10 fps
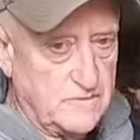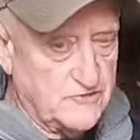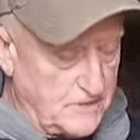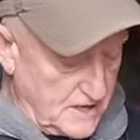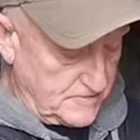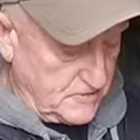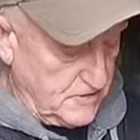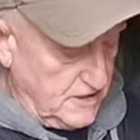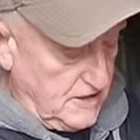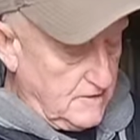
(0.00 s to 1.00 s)
of the most popular.
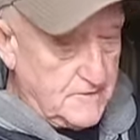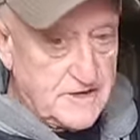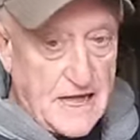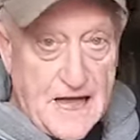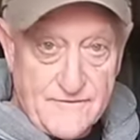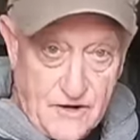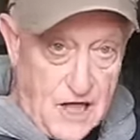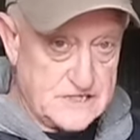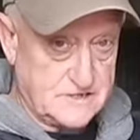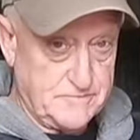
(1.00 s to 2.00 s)
But I have
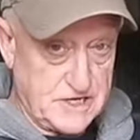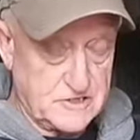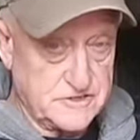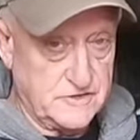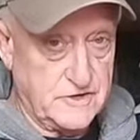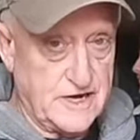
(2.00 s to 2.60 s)
lots of pictures on there,